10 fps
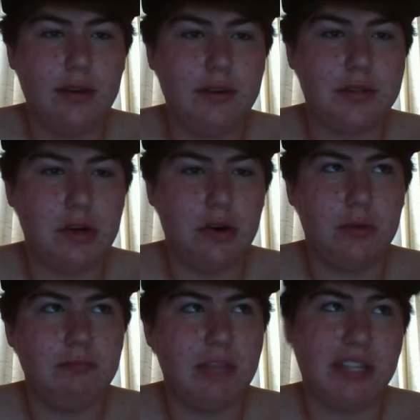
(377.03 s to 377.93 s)

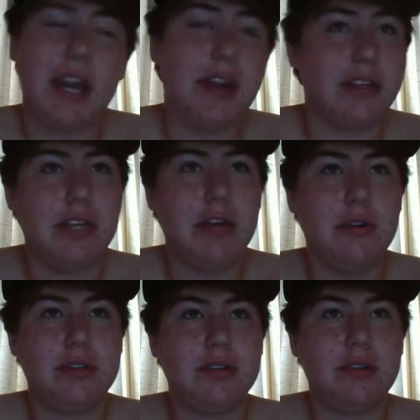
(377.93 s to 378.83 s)
So that's not an
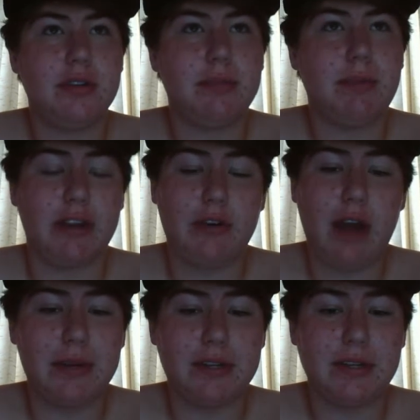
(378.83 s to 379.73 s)
excuse. It's a pretty
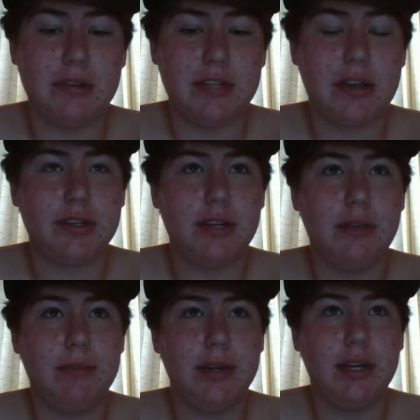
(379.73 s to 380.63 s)
crappy excuse, actually.
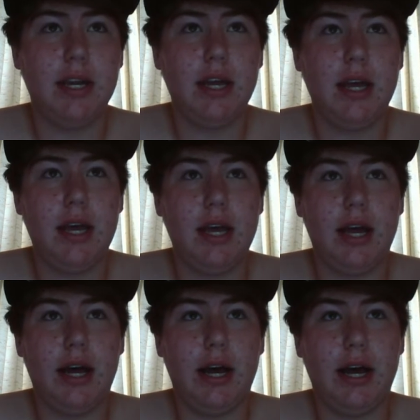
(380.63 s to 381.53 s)
But,
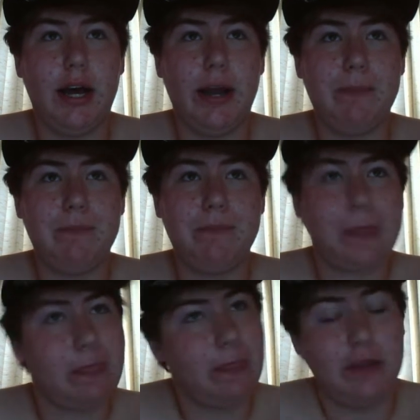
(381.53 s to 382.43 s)

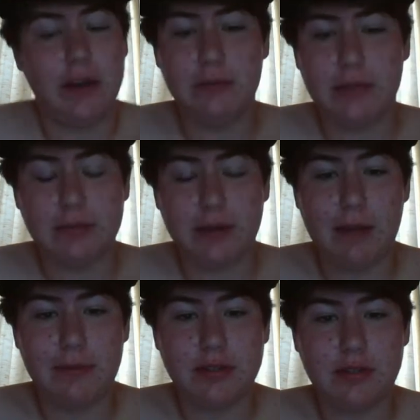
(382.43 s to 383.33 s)
that's what
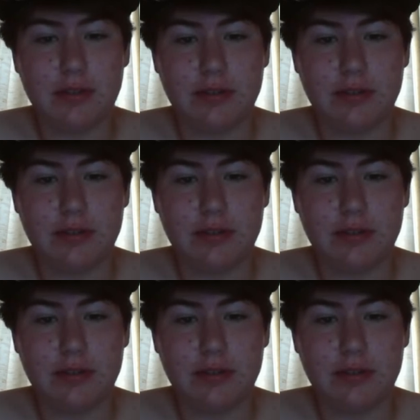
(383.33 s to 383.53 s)
happens.